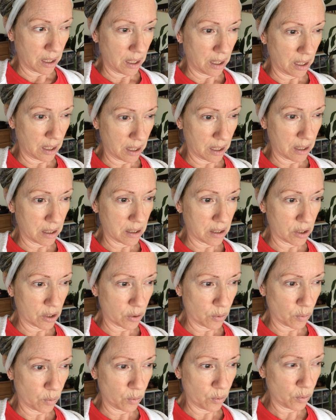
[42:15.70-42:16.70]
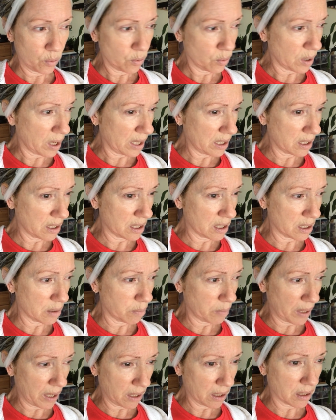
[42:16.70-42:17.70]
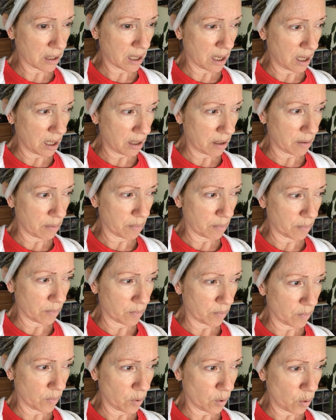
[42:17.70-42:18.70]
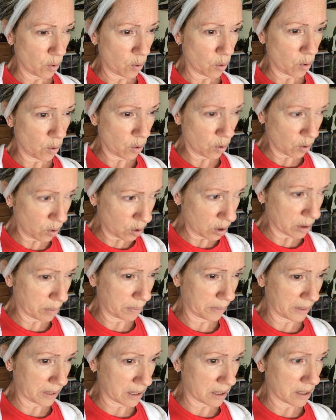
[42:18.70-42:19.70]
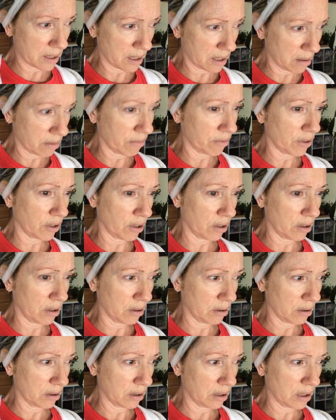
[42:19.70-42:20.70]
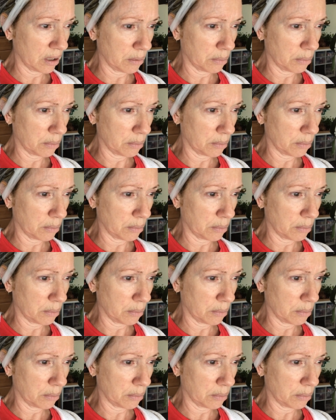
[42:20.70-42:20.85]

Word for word: And, ooh, I suspect I am horribly sinful in